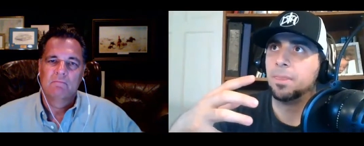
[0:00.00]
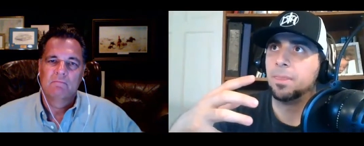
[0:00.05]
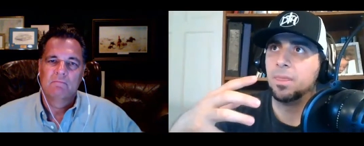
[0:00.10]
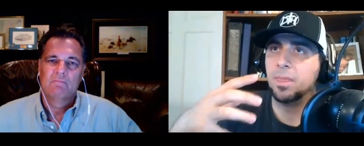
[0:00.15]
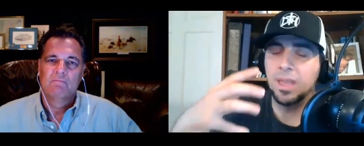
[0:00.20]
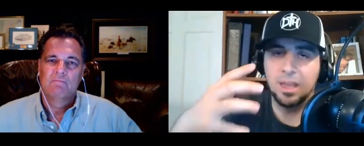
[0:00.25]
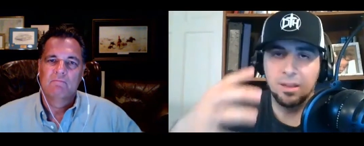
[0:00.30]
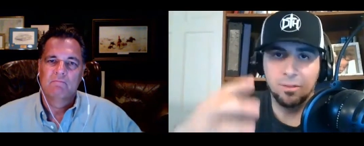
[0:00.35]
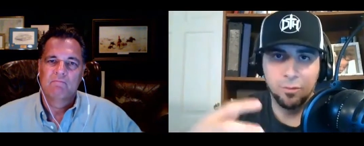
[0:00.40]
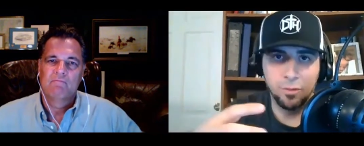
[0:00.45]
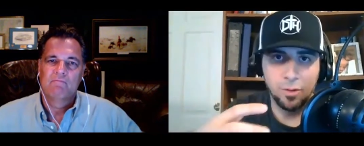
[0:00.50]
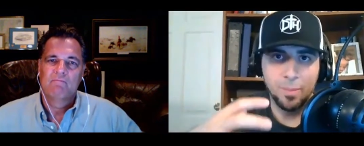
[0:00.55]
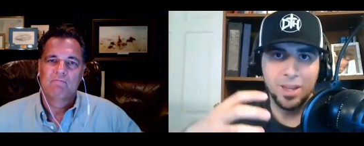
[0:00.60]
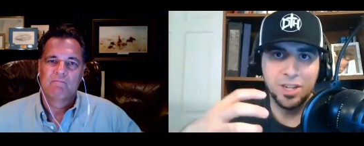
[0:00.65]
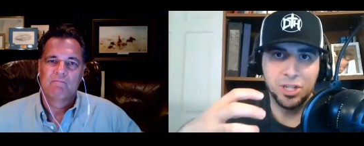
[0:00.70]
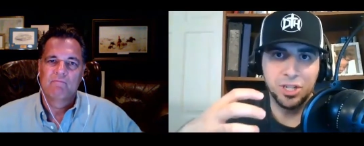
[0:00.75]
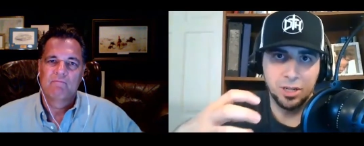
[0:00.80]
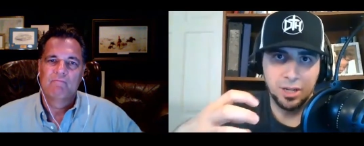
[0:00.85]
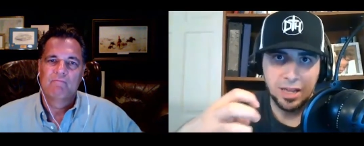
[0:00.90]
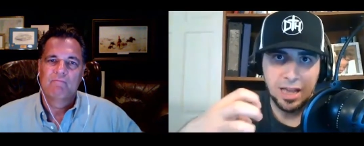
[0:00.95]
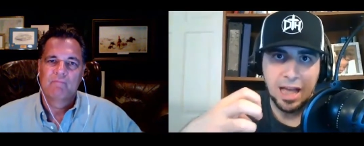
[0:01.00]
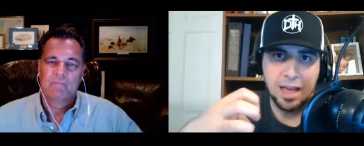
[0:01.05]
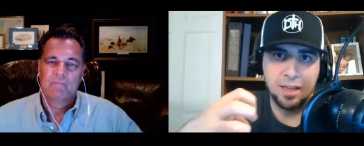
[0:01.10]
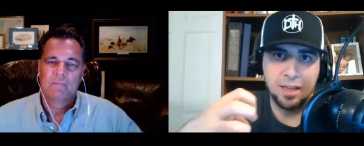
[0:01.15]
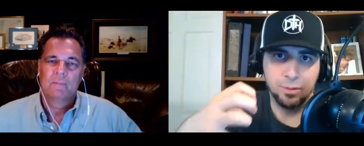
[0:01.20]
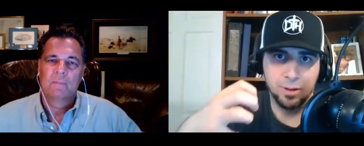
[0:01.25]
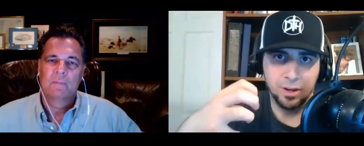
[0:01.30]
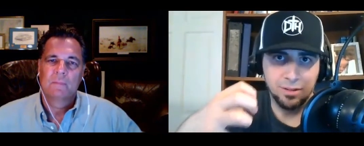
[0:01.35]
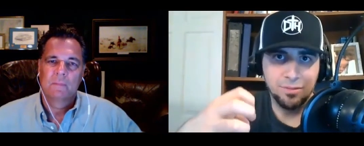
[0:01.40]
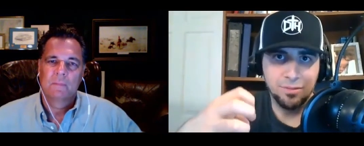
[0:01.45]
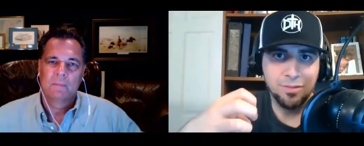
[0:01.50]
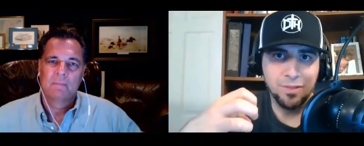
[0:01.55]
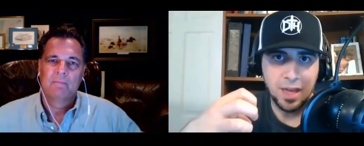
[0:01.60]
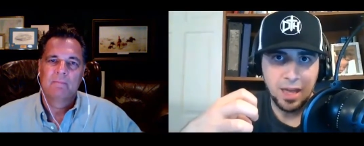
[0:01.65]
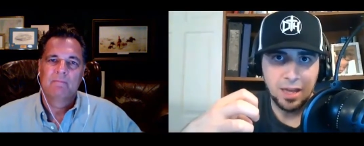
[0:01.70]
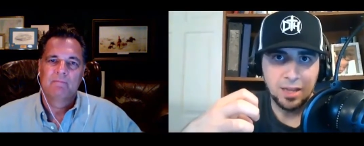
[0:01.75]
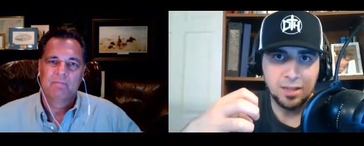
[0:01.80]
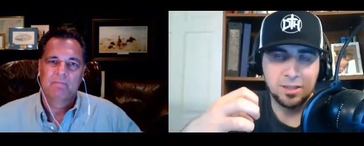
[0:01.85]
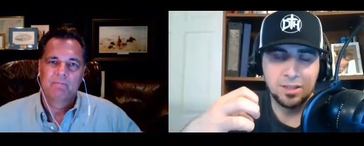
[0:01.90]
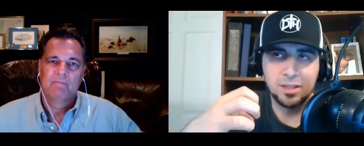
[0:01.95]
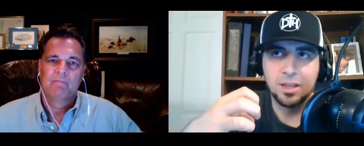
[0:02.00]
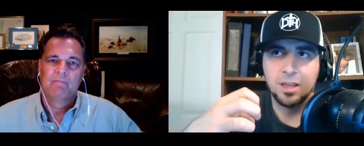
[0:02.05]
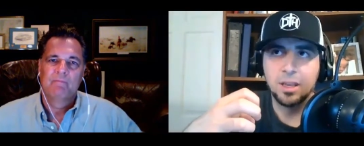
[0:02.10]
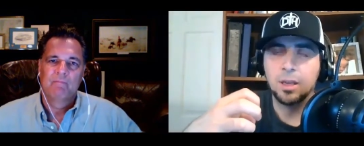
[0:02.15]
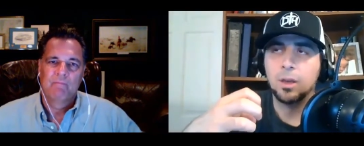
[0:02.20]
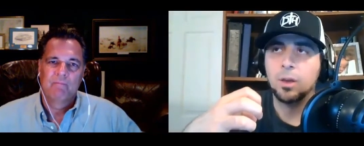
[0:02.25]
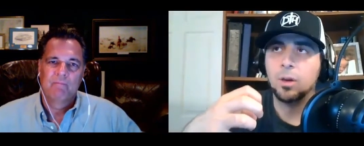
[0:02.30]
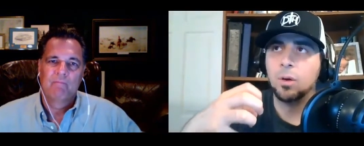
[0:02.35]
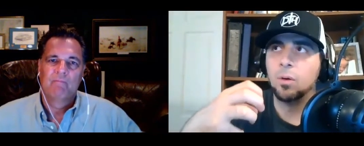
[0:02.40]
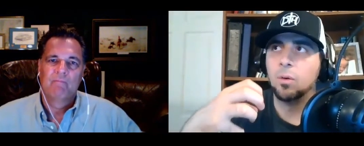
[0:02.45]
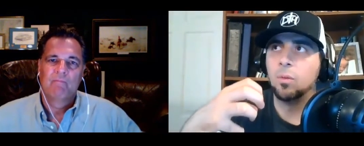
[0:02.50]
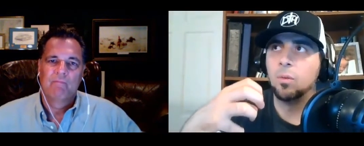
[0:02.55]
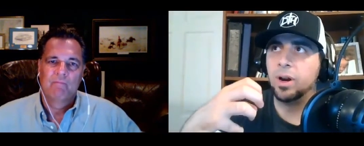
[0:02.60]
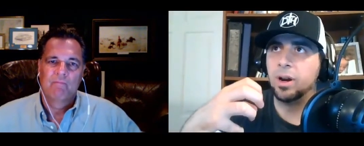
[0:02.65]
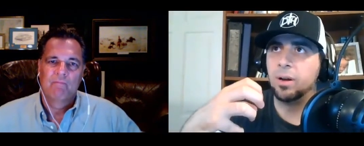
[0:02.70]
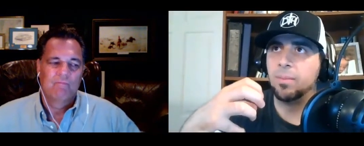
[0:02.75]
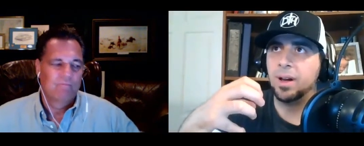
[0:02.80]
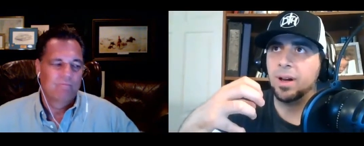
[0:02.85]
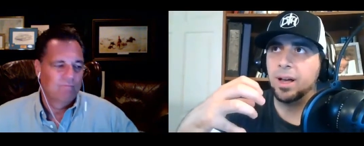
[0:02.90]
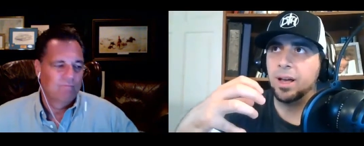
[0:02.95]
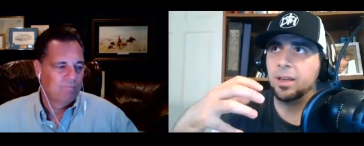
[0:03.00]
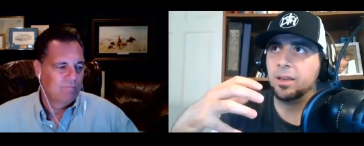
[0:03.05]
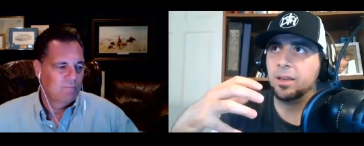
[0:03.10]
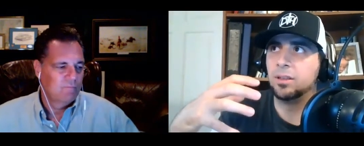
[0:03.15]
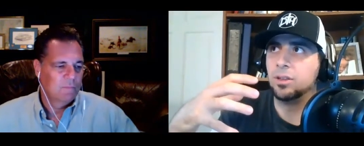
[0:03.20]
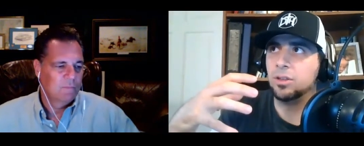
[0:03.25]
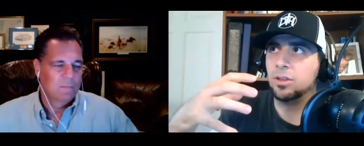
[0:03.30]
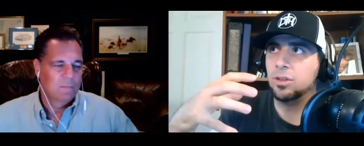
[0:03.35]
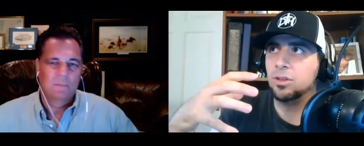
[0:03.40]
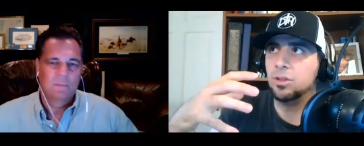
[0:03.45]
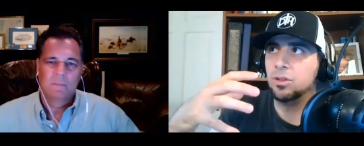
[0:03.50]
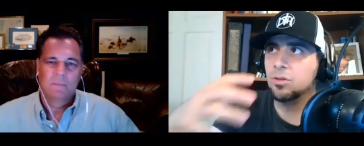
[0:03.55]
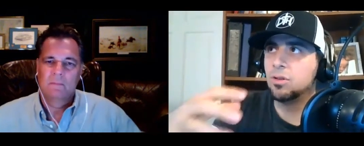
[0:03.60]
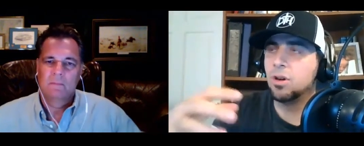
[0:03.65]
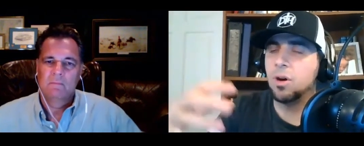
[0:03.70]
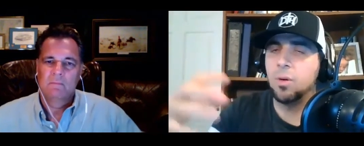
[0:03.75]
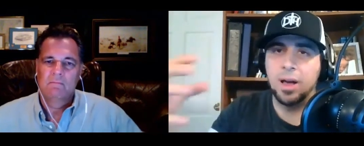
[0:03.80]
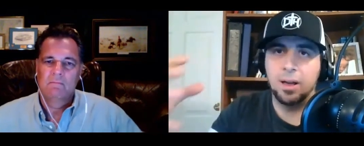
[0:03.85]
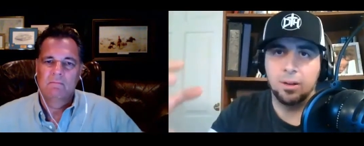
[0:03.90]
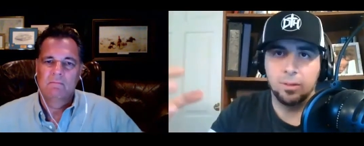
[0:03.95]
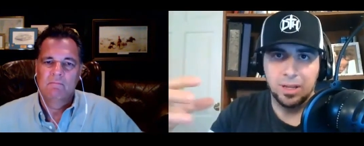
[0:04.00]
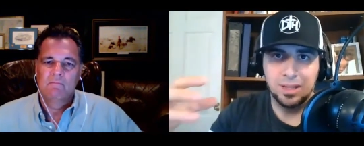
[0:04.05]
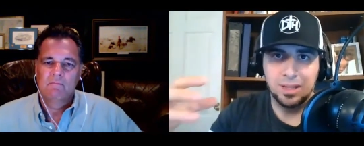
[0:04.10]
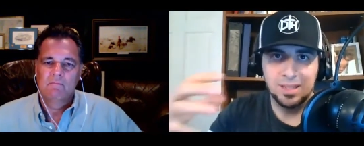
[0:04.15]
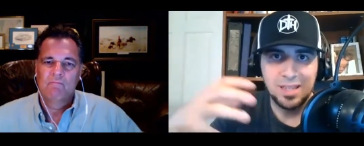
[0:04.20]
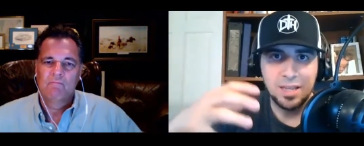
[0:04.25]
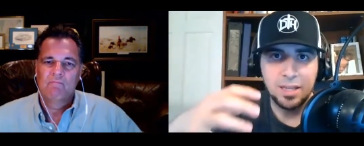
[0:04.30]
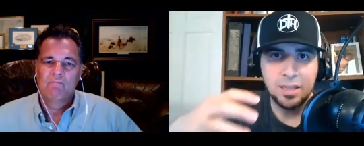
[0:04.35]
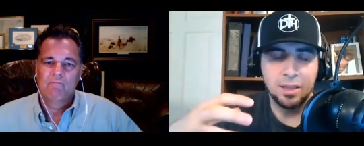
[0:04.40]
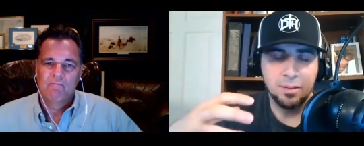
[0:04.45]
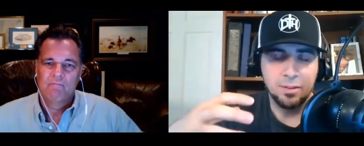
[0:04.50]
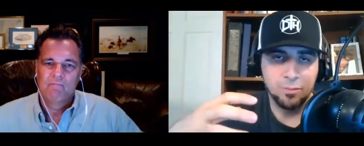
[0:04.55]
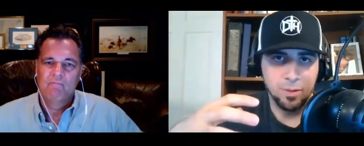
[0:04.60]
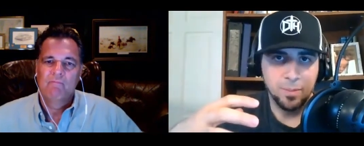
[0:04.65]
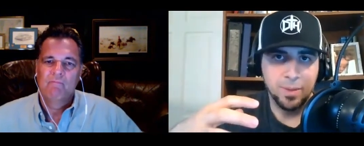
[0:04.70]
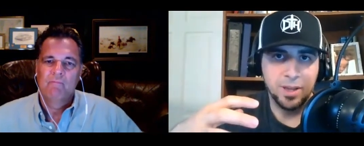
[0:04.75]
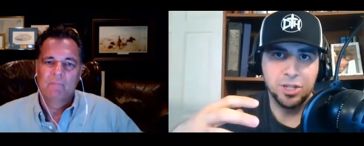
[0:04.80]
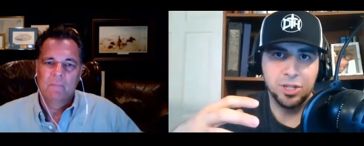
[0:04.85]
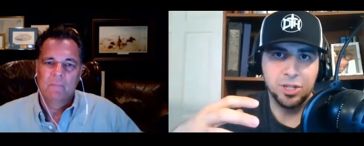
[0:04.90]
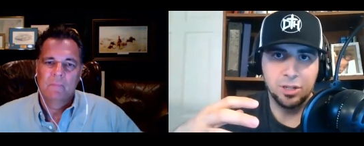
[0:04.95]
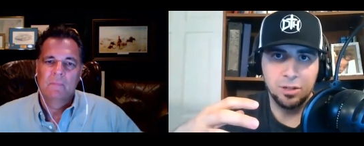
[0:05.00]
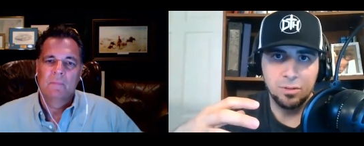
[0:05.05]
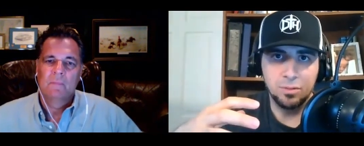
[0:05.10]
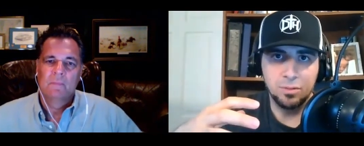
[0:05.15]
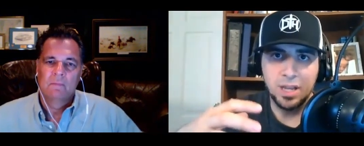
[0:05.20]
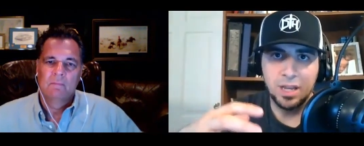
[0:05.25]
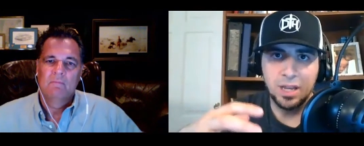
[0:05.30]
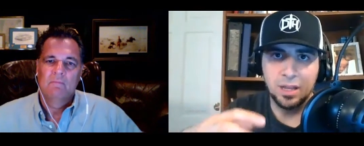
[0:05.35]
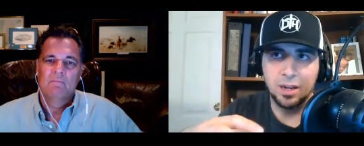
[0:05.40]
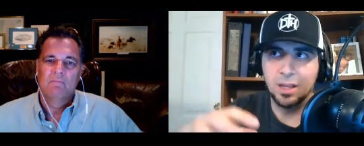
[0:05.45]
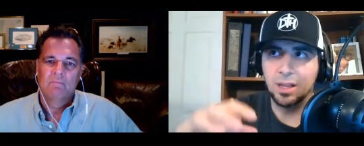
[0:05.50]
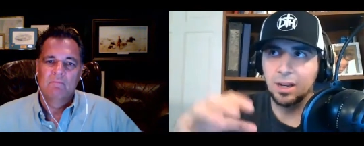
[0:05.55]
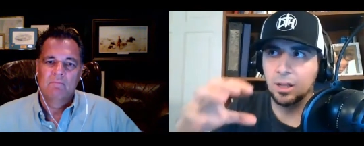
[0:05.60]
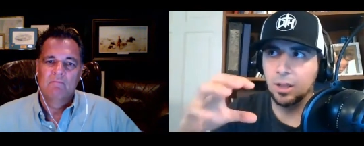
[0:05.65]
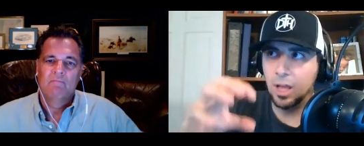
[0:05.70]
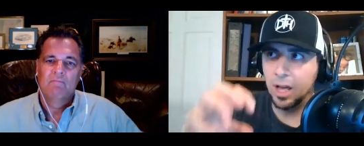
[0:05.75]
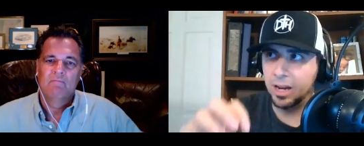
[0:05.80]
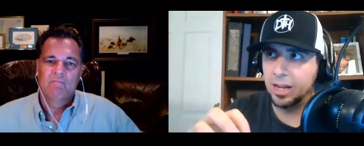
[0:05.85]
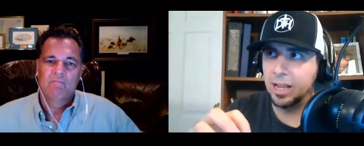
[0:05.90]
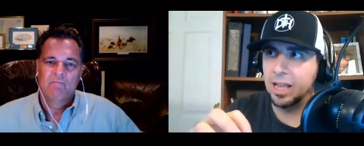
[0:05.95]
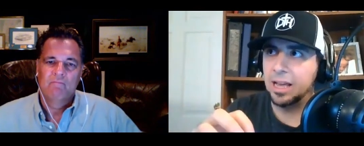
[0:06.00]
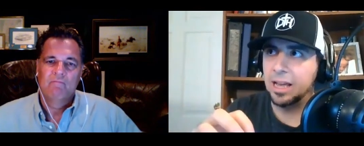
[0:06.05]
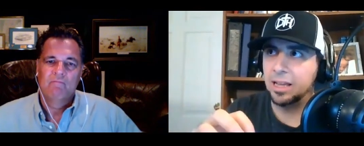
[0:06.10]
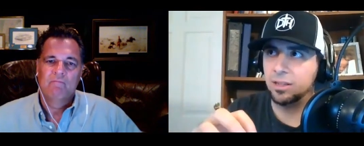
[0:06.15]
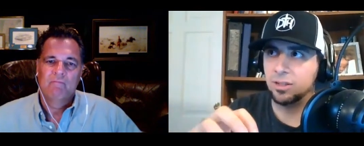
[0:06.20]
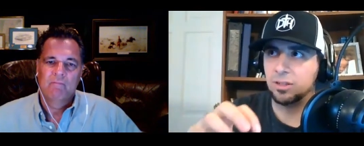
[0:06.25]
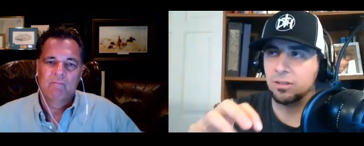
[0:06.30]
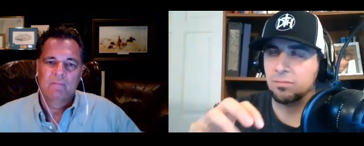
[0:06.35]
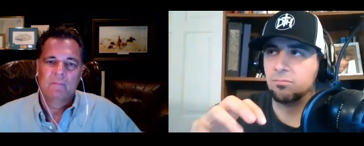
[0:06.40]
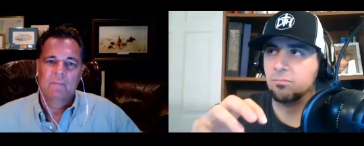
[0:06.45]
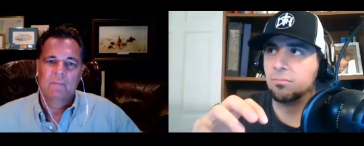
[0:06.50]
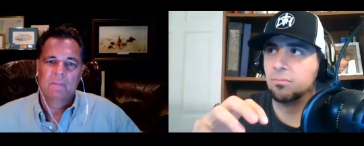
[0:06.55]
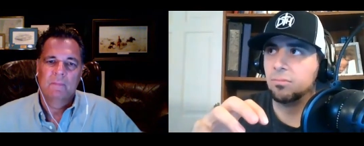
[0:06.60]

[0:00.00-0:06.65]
Speaker 1: the information gathering phase whereby you go out and seek the information you need. And a lot of guys